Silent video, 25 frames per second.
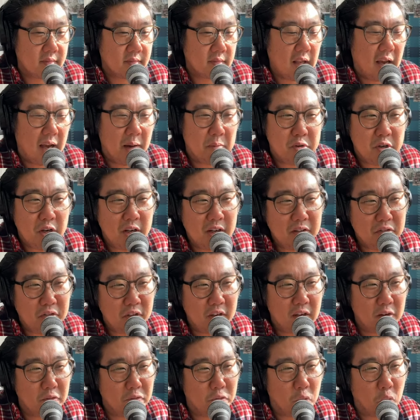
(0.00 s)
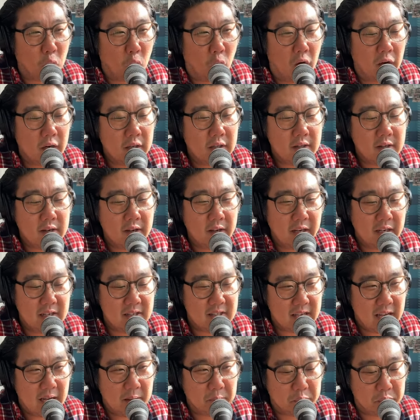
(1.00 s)
I'm trying to think of one
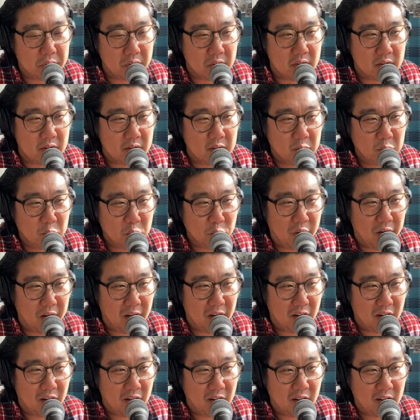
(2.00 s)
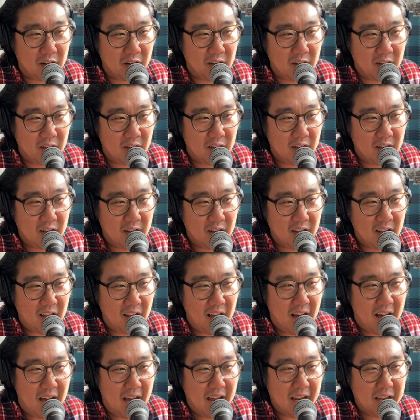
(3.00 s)
example where
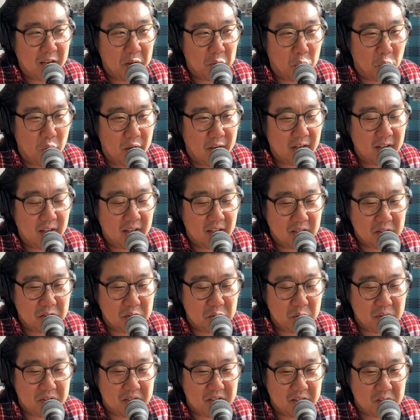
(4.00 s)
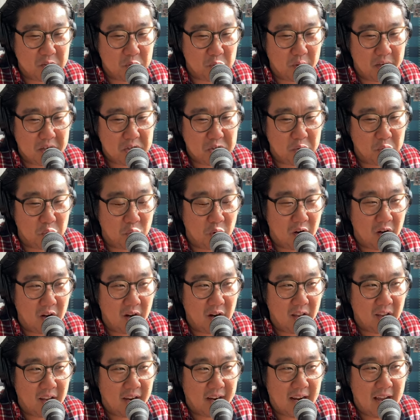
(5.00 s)
I went into a situation
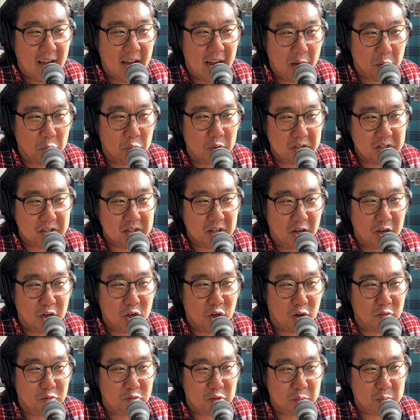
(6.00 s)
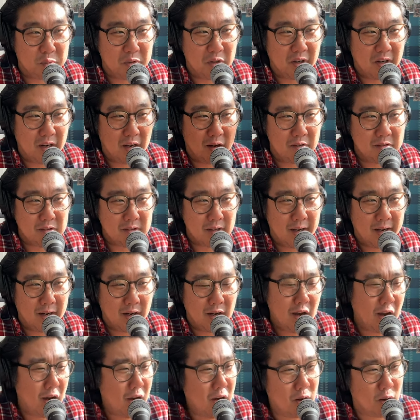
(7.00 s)
where like I was uncomfortable and I was like,
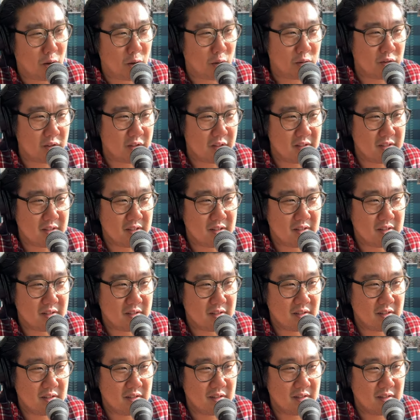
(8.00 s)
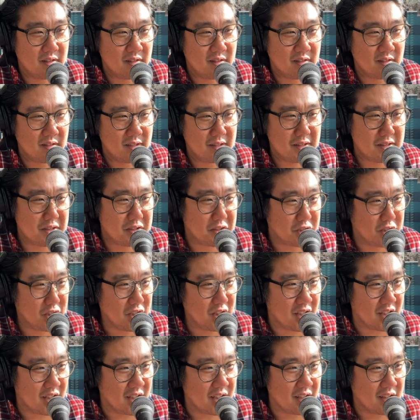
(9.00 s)
oh, this is
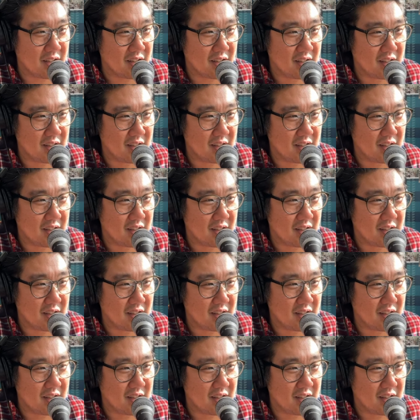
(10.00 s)
good.